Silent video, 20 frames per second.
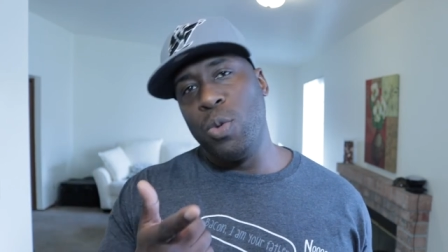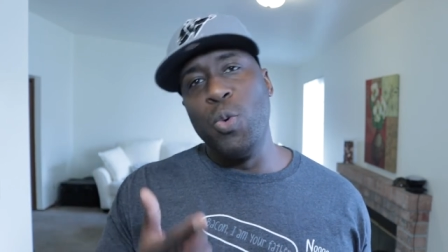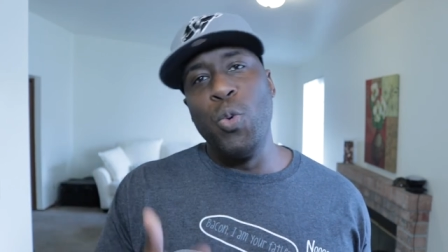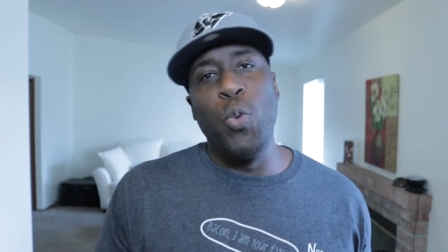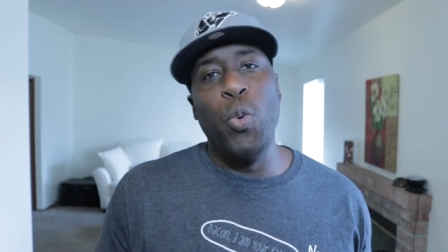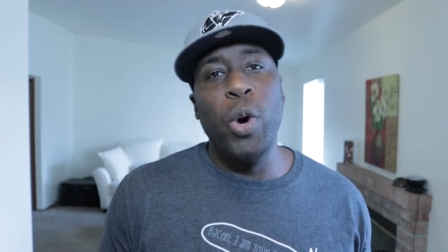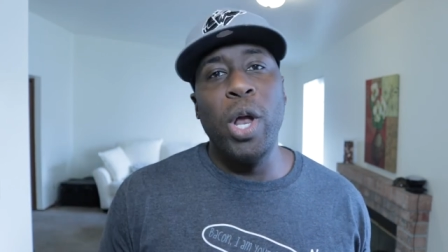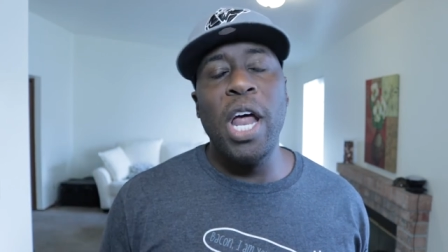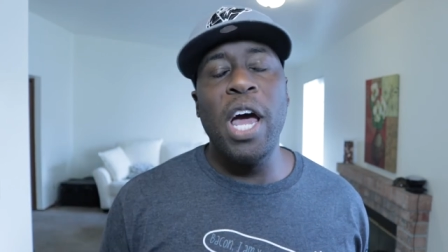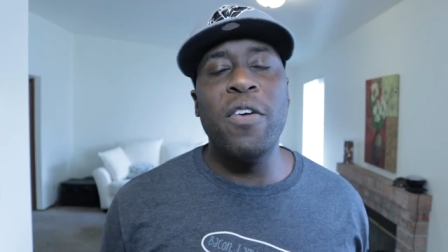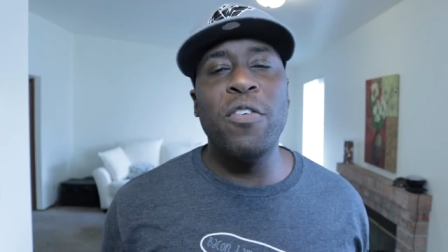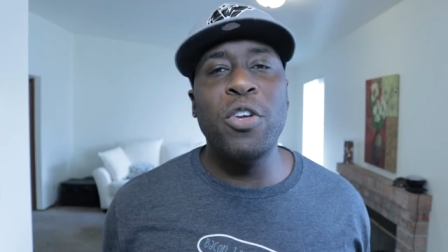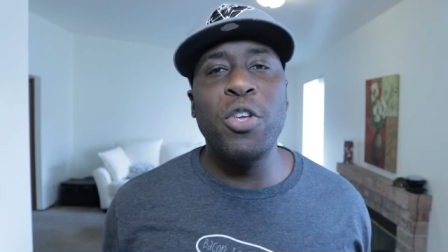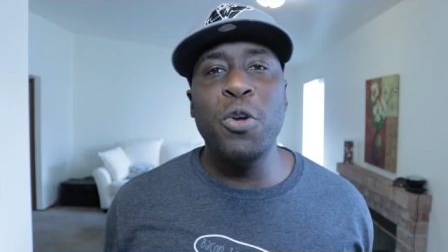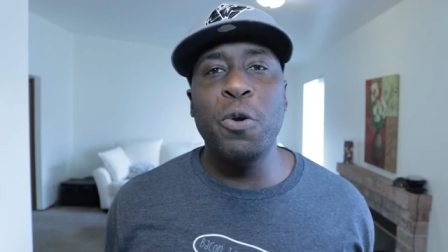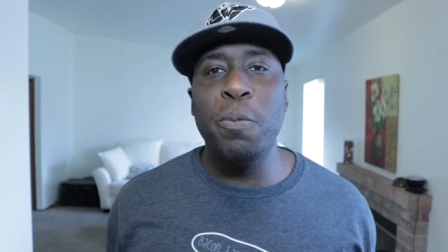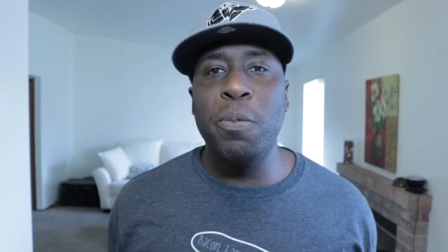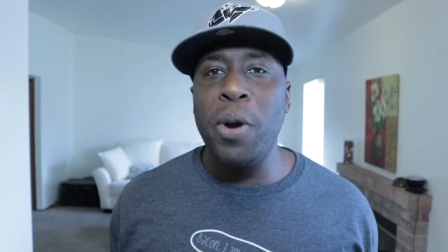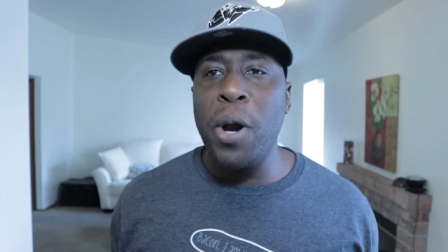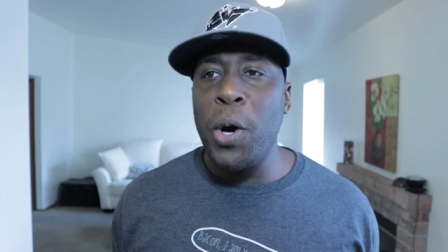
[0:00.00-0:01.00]
whatever
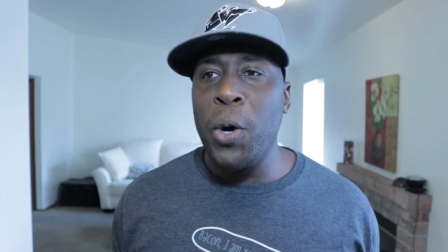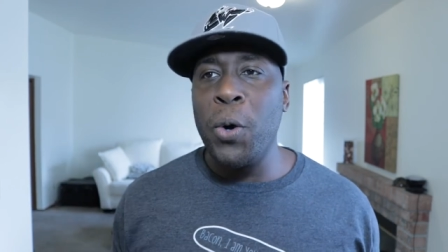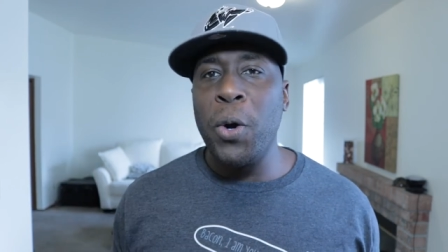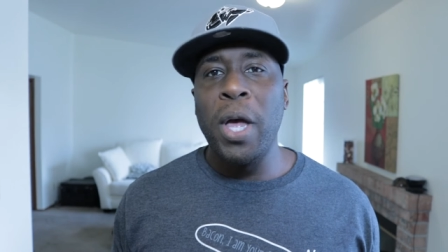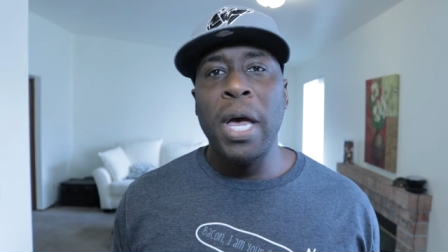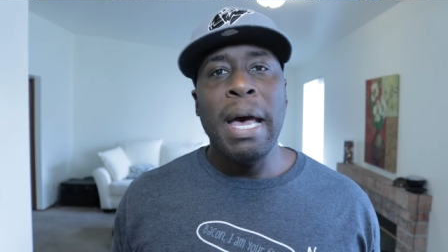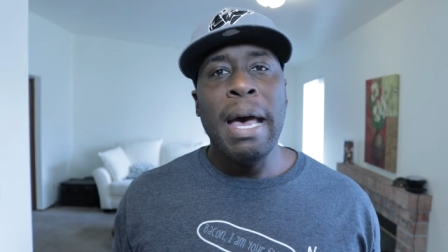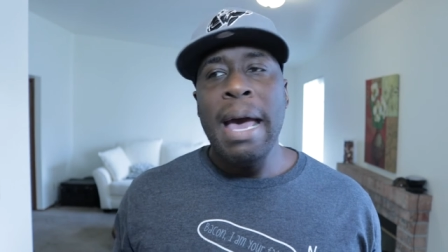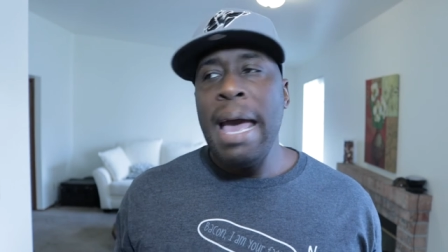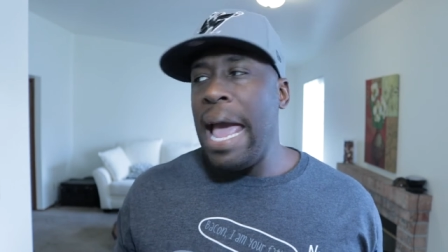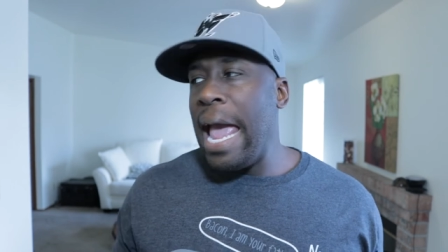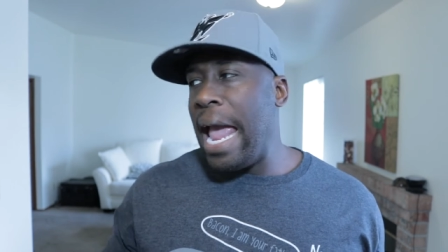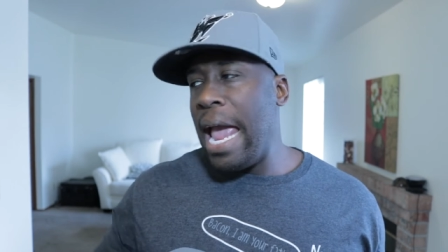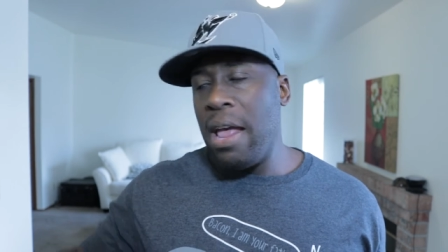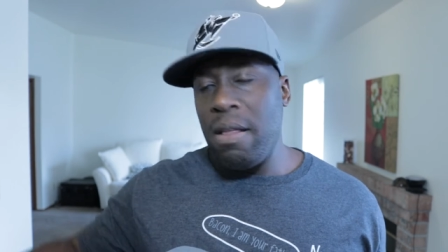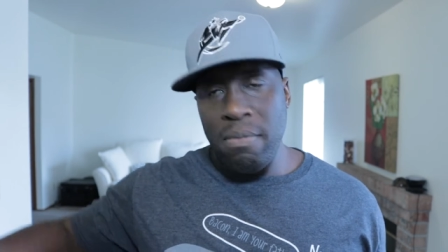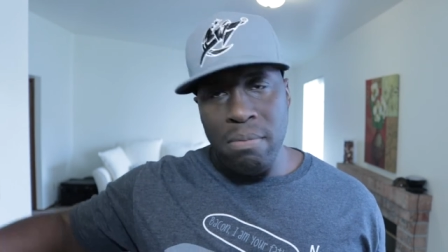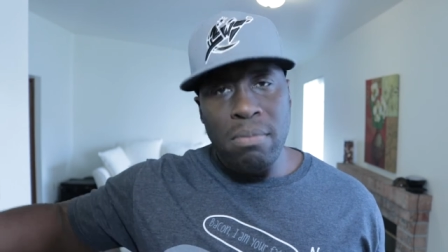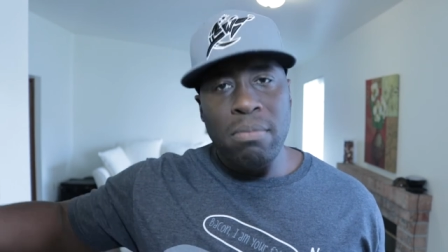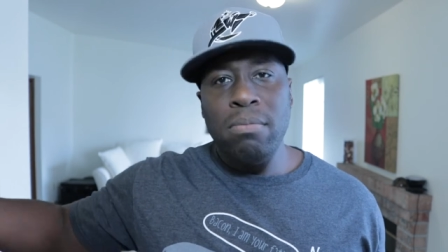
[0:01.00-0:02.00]
you broke
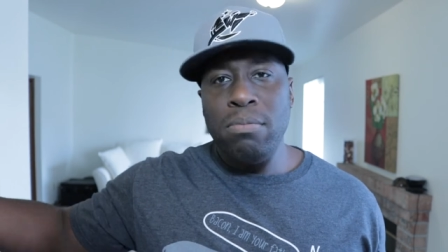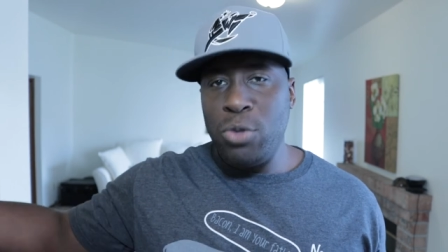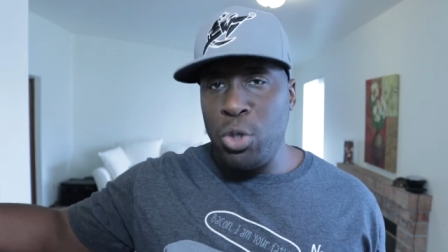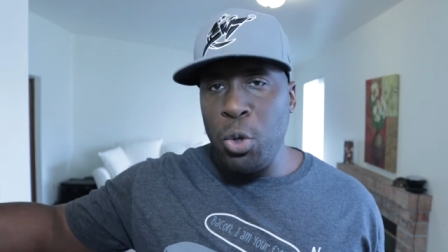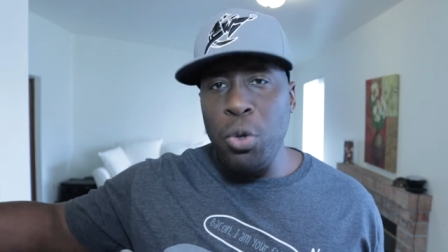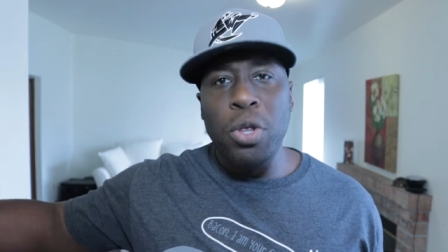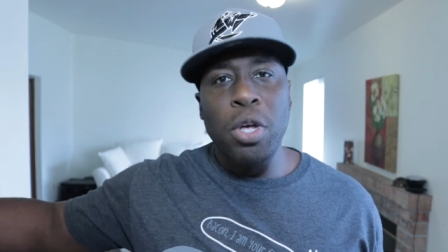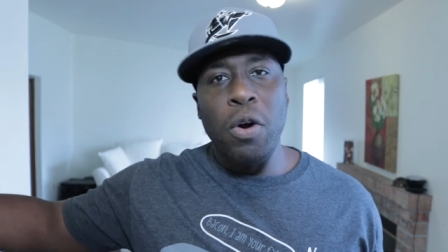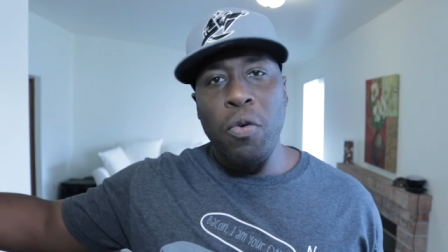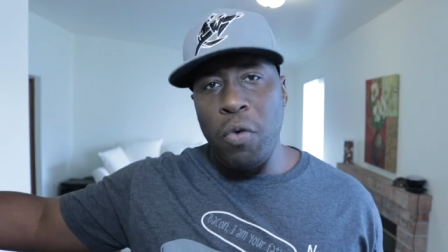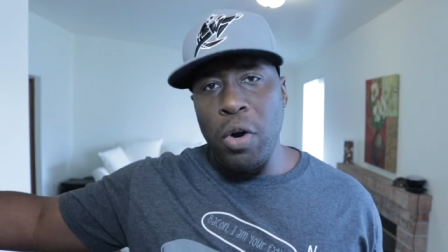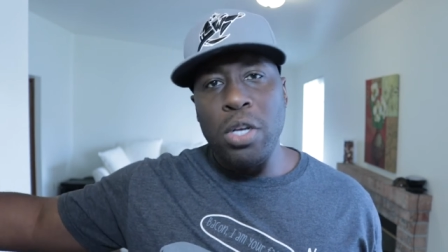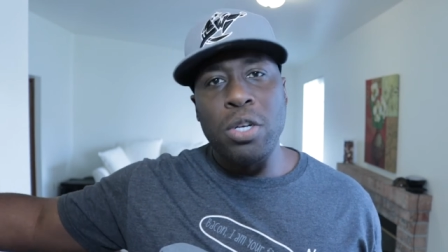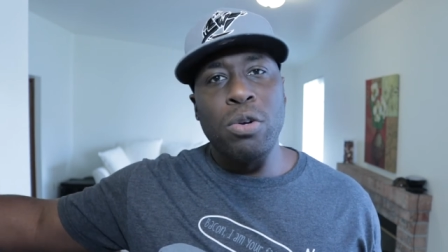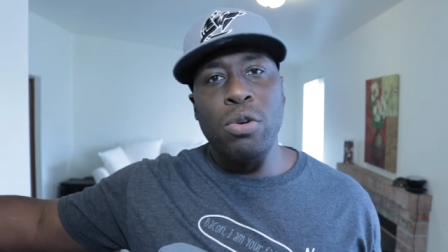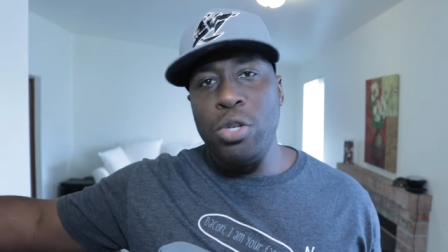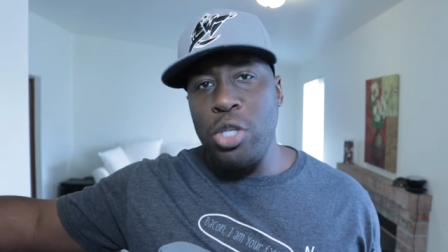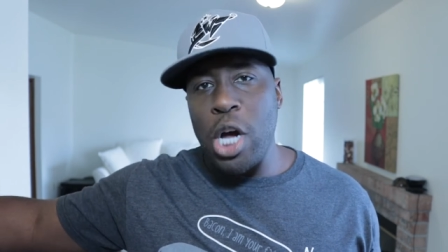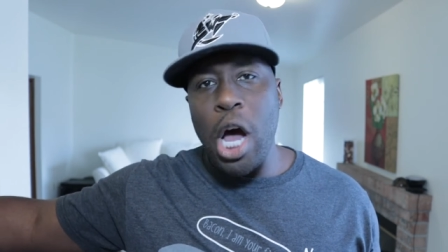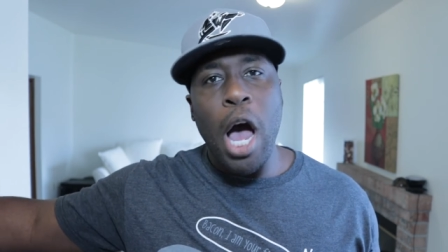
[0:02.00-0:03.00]
and do the
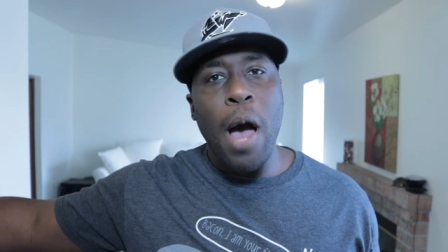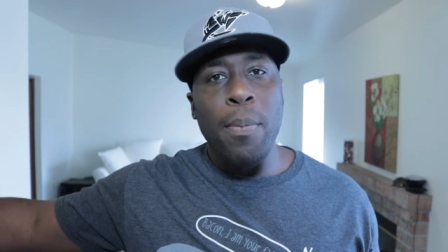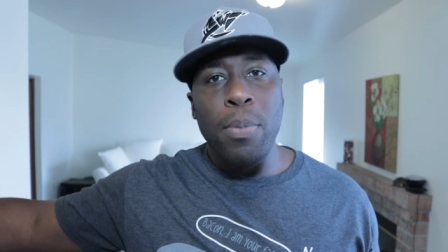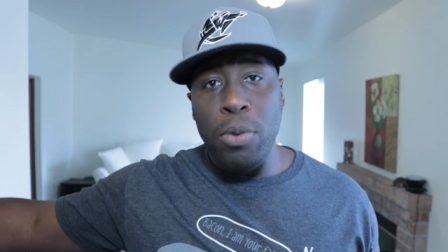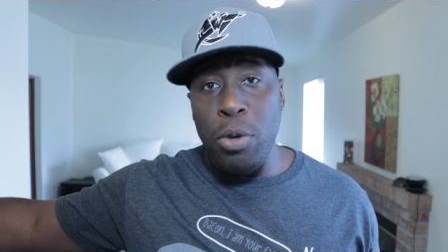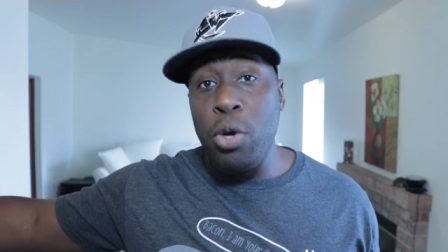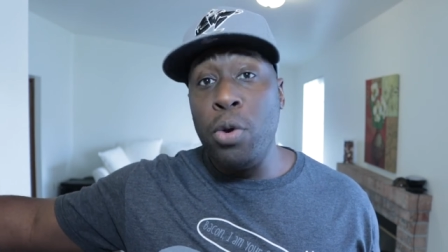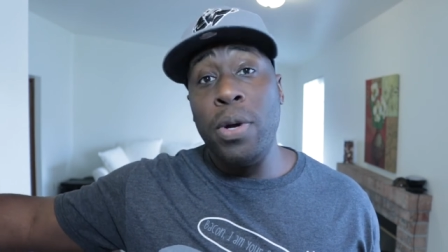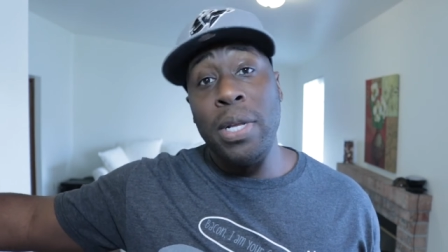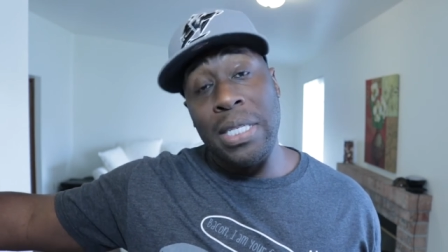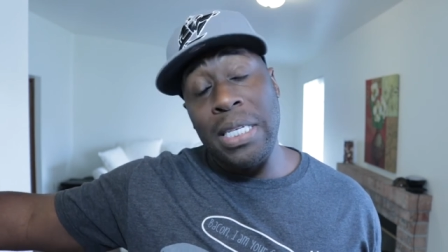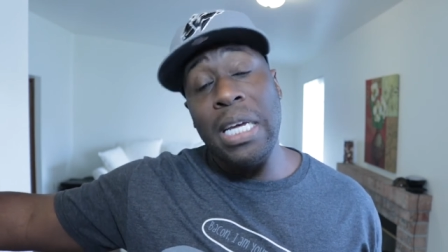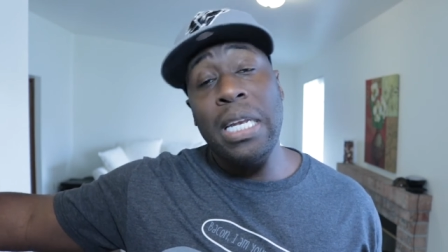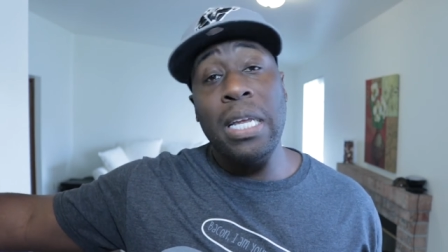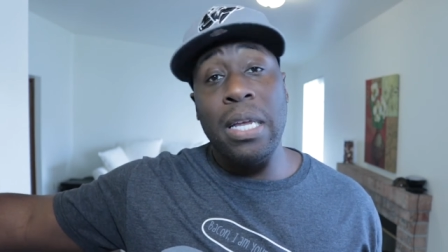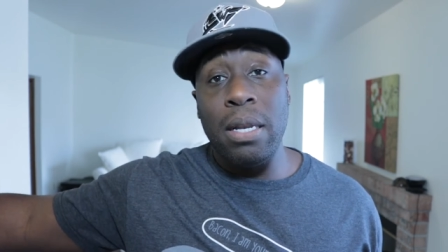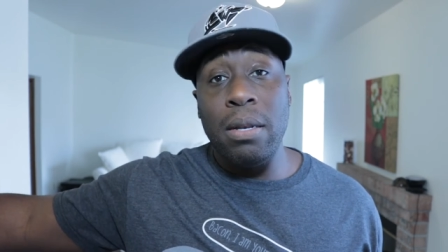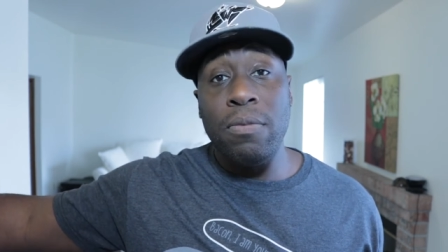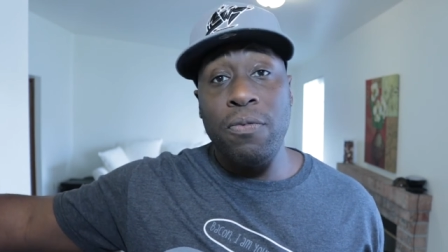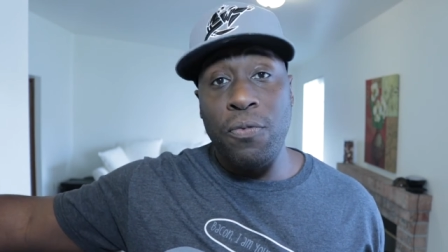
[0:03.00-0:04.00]
original job you
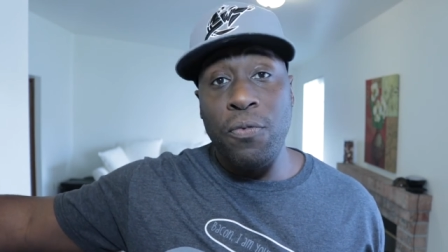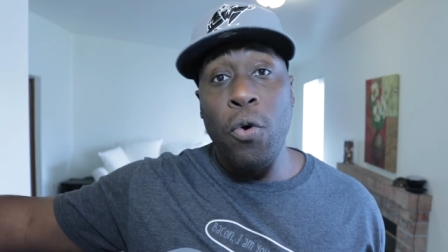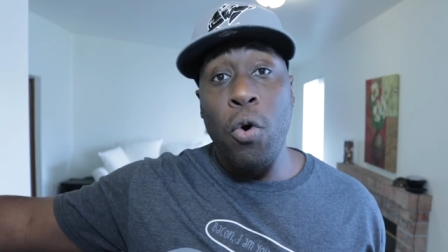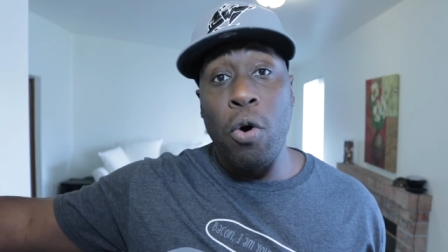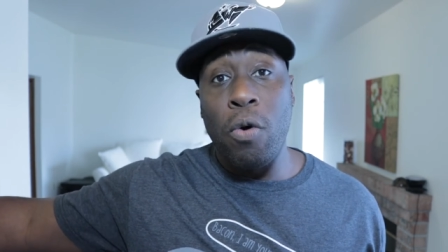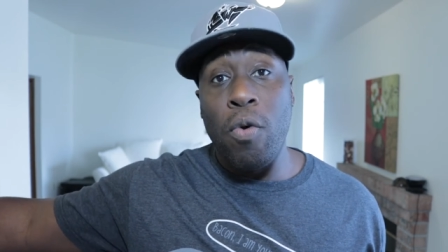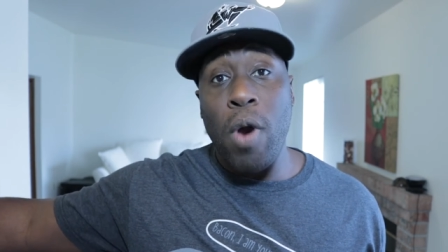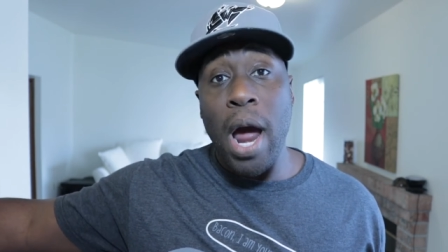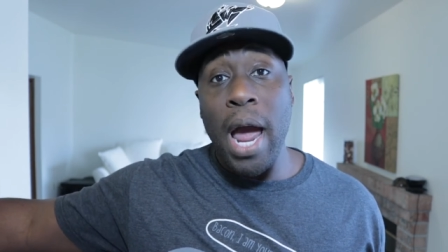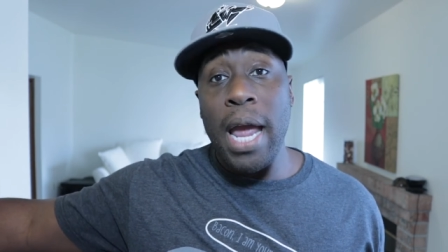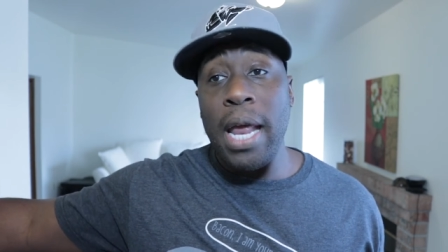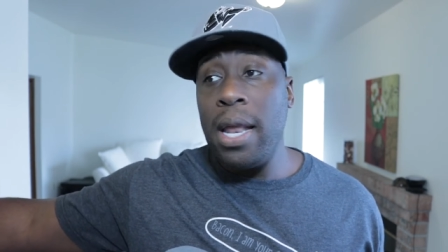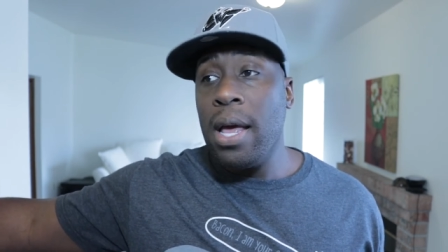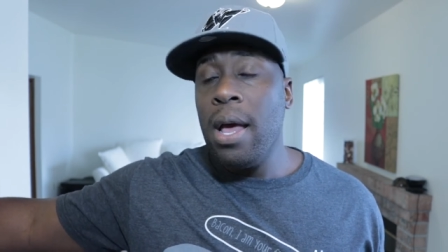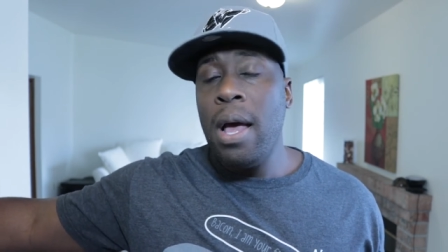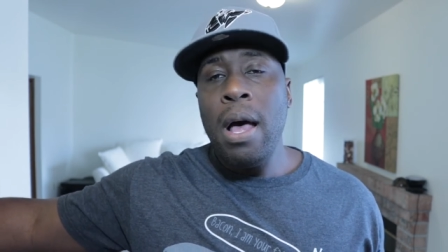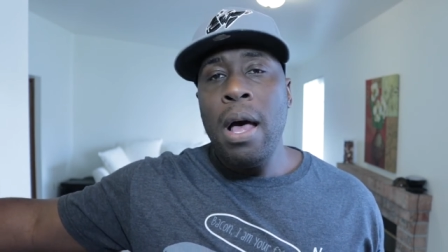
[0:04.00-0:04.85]
intended for, right?